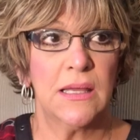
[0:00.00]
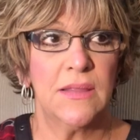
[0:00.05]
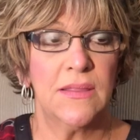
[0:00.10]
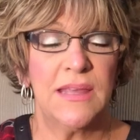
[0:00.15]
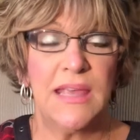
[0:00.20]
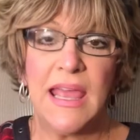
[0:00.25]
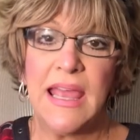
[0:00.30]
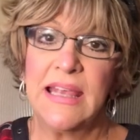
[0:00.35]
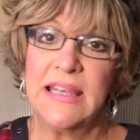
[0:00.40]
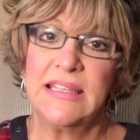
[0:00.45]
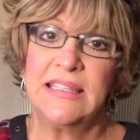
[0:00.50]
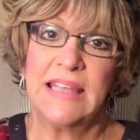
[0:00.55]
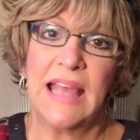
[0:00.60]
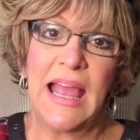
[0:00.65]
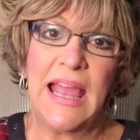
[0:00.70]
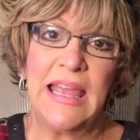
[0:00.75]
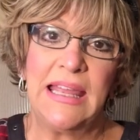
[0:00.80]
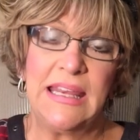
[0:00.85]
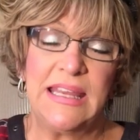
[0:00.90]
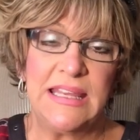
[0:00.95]
the
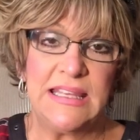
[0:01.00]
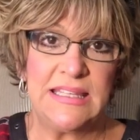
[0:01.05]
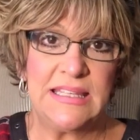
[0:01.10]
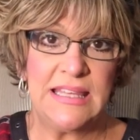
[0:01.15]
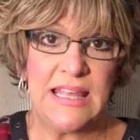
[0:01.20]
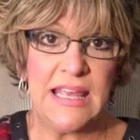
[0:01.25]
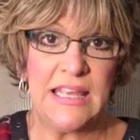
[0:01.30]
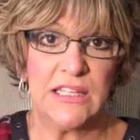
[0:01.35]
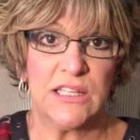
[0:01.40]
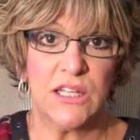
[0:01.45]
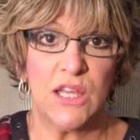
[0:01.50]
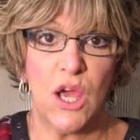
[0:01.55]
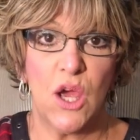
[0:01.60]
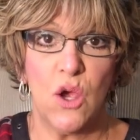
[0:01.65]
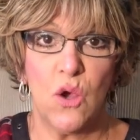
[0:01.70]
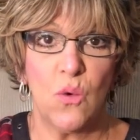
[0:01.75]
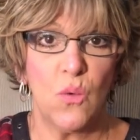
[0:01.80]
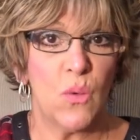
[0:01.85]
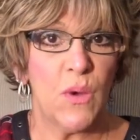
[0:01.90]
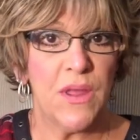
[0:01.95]
anxieties that
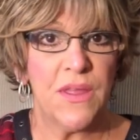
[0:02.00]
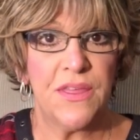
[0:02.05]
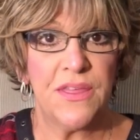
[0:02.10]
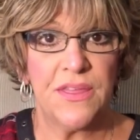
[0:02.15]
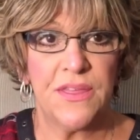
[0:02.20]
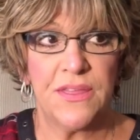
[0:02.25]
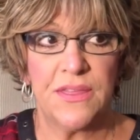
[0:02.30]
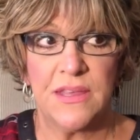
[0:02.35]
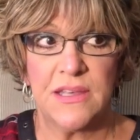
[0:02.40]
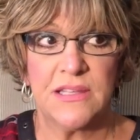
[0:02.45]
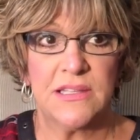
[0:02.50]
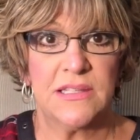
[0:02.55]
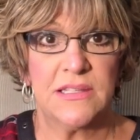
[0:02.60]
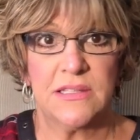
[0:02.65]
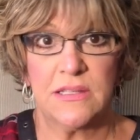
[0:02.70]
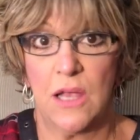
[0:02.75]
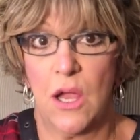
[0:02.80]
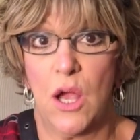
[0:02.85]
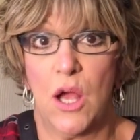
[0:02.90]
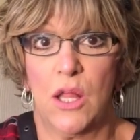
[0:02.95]
go with
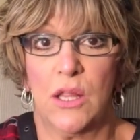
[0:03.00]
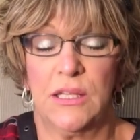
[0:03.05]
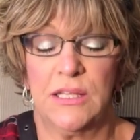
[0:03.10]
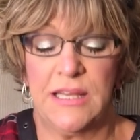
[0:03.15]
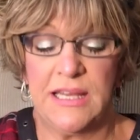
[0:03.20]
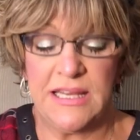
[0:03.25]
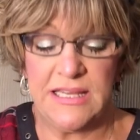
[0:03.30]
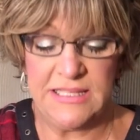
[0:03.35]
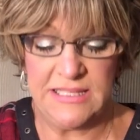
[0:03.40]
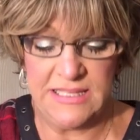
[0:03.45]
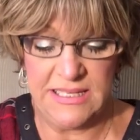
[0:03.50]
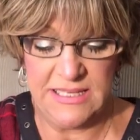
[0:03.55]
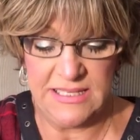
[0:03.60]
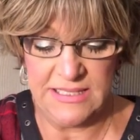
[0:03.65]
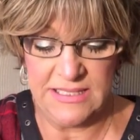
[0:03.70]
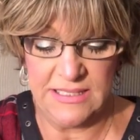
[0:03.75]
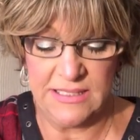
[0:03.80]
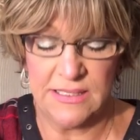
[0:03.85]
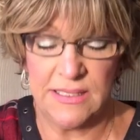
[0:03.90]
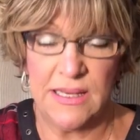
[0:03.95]
this holiday
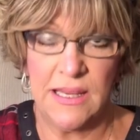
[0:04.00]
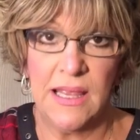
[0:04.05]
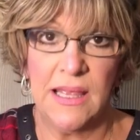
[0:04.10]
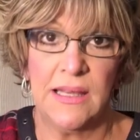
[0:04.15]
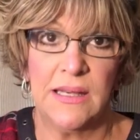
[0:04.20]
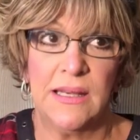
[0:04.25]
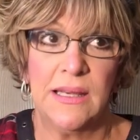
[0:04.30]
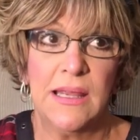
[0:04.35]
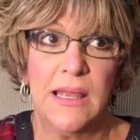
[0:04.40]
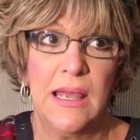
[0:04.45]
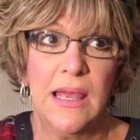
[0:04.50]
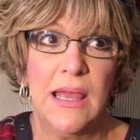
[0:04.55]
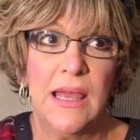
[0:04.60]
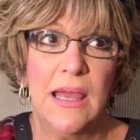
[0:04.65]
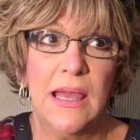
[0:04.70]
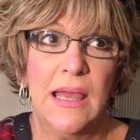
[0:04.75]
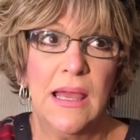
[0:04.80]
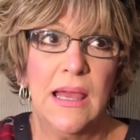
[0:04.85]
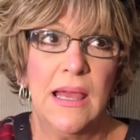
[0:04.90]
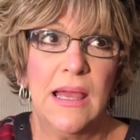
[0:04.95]
season. And
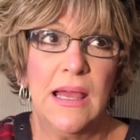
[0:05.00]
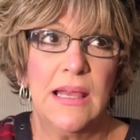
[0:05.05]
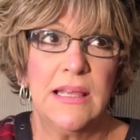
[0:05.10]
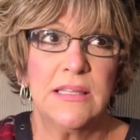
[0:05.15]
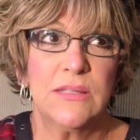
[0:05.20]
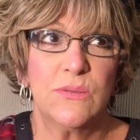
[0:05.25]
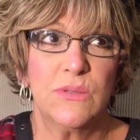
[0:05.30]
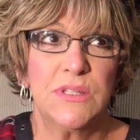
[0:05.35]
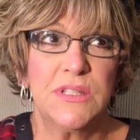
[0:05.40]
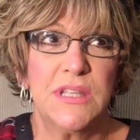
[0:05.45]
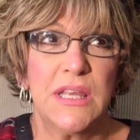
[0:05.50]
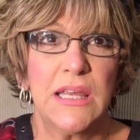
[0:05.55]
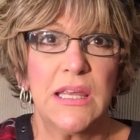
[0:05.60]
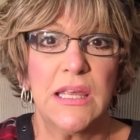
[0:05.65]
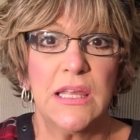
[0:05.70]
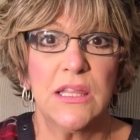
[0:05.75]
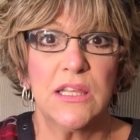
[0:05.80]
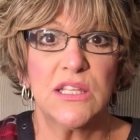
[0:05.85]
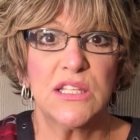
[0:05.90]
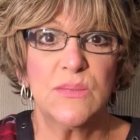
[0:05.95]
I was
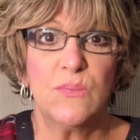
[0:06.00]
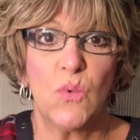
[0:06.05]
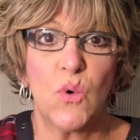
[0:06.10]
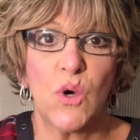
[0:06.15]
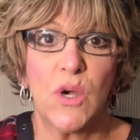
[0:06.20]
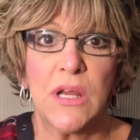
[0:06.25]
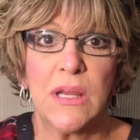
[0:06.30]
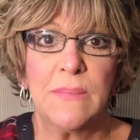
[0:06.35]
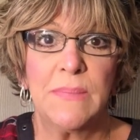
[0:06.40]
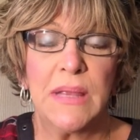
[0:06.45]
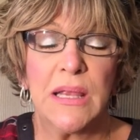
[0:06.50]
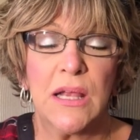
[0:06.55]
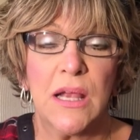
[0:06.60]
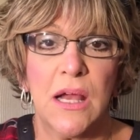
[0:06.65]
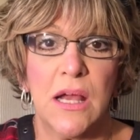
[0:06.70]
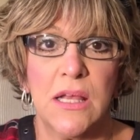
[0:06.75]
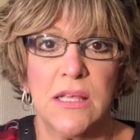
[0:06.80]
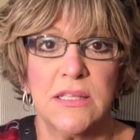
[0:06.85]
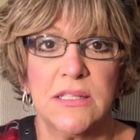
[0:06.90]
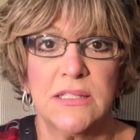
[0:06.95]
thinking this morning
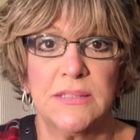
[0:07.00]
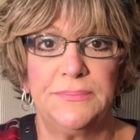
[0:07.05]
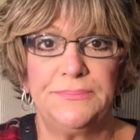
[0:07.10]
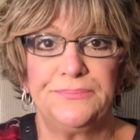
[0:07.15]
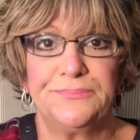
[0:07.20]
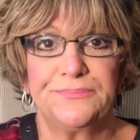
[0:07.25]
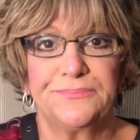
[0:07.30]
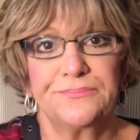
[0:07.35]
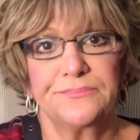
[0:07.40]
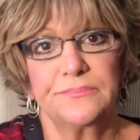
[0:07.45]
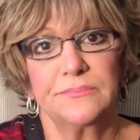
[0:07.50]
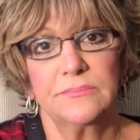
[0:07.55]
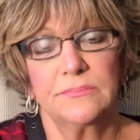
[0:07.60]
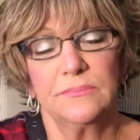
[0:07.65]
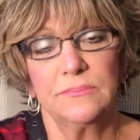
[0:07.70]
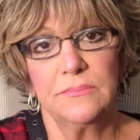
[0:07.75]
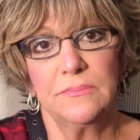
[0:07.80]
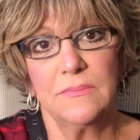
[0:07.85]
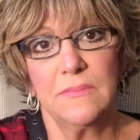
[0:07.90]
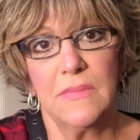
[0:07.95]
because
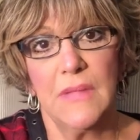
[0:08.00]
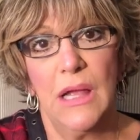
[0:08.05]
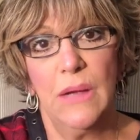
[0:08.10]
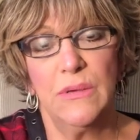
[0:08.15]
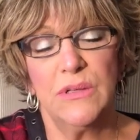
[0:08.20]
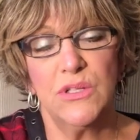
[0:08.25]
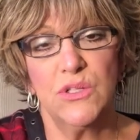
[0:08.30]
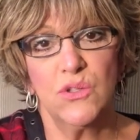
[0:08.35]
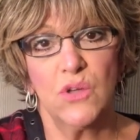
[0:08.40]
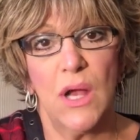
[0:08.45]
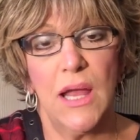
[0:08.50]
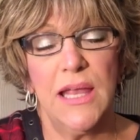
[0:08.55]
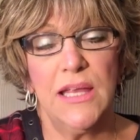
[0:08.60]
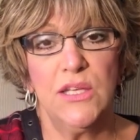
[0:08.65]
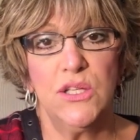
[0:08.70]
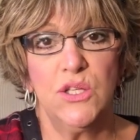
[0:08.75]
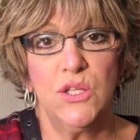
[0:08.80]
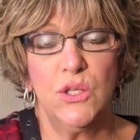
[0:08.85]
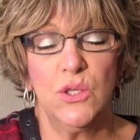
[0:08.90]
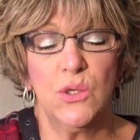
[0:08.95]
I was trying
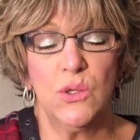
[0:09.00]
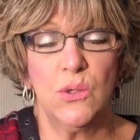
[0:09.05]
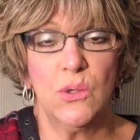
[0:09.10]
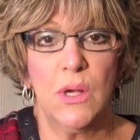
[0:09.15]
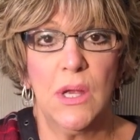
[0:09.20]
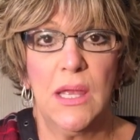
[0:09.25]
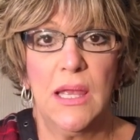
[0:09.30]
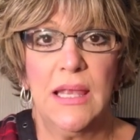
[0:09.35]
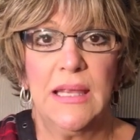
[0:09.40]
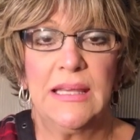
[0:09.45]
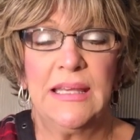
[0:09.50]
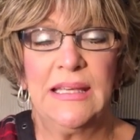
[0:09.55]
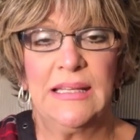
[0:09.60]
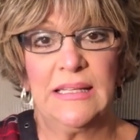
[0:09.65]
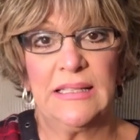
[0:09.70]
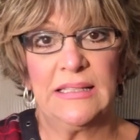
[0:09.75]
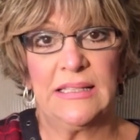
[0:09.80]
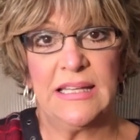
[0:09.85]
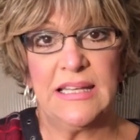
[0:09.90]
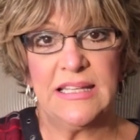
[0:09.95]
to get
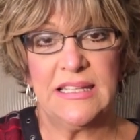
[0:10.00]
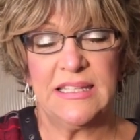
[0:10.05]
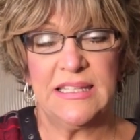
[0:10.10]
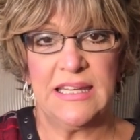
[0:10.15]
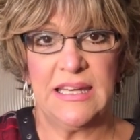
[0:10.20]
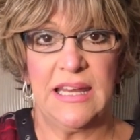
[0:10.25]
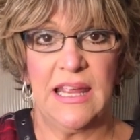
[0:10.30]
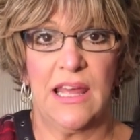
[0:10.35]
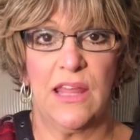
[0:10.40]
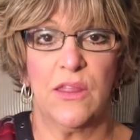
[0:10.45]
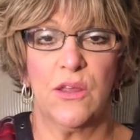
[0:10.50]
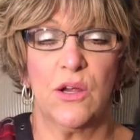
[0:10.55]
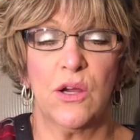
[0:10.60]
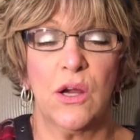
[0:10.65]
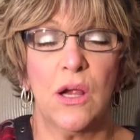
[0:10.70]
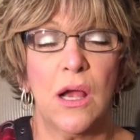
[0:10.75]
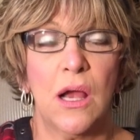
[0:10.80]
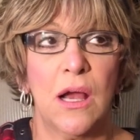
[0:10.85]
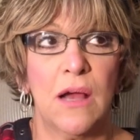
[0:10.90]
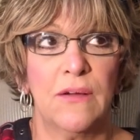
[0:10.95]
a list
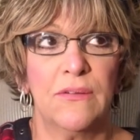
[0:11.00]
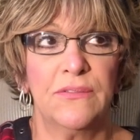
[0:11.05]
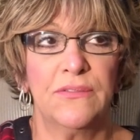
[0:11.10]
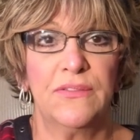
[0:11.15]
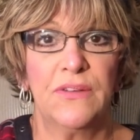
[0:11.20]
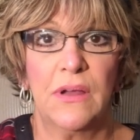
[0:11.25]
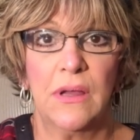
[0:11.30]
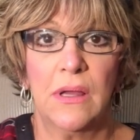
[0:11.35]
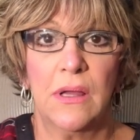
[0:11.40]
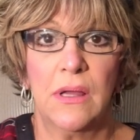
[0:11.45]
together of